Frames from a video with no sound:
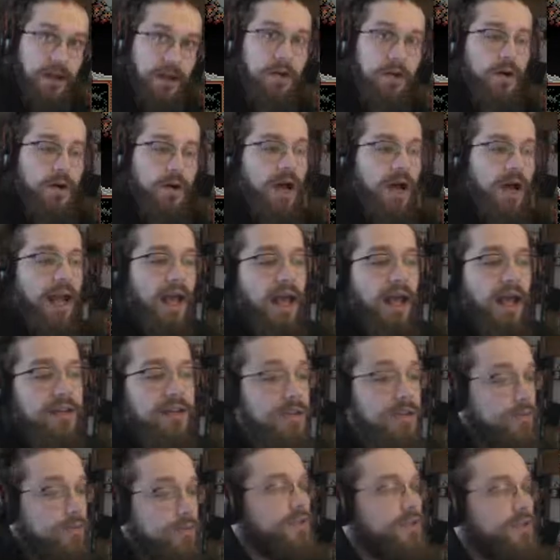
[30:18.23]
And
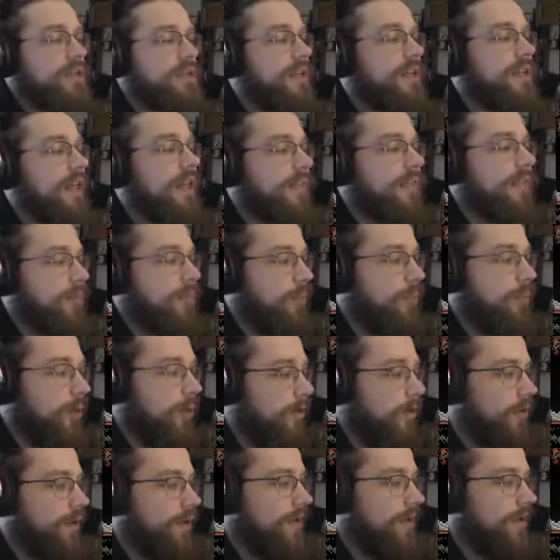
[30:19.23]
usually at that point,
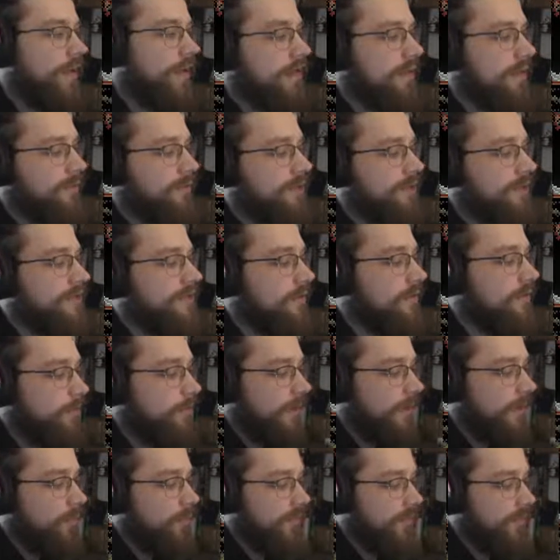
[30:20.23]
like what I saw with
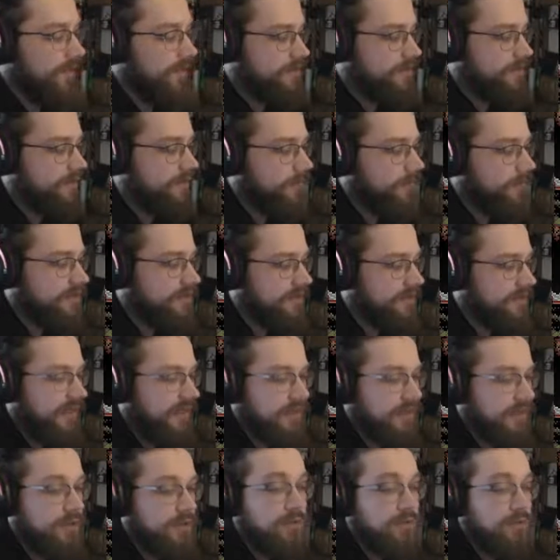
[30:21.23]
the streamers, is like, you
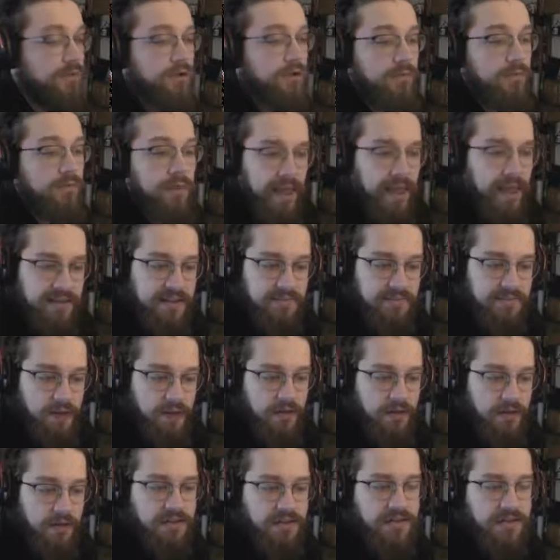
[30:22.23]
don't place meadows
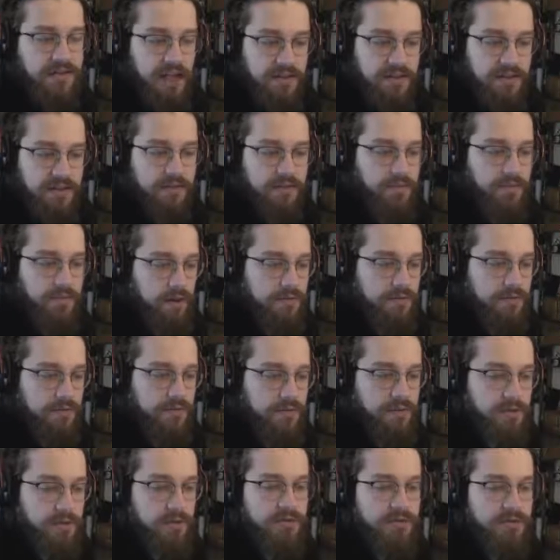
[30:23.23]
next to mountains because
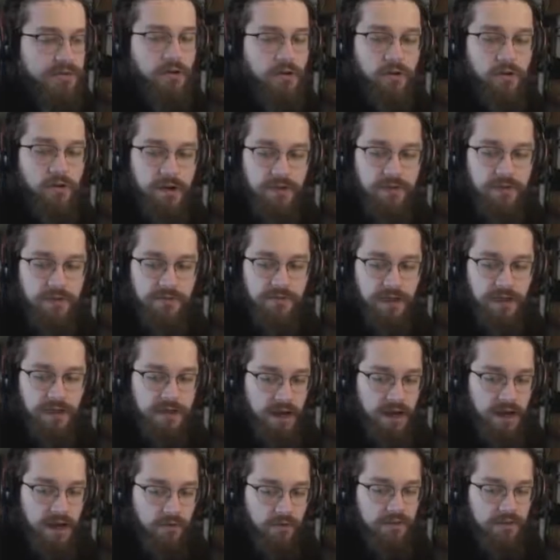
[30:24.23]
you already figured out
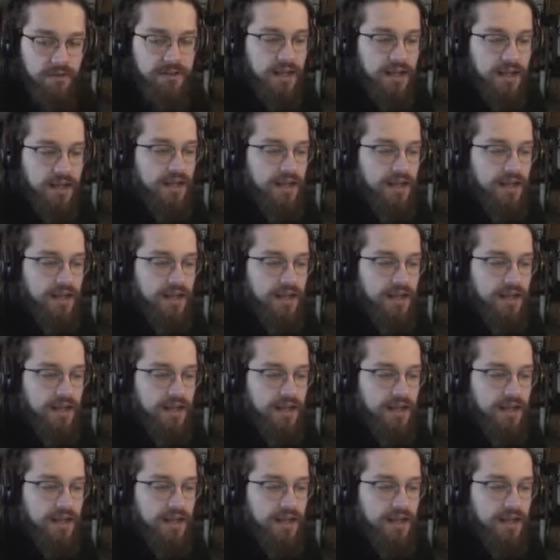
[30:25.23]
that they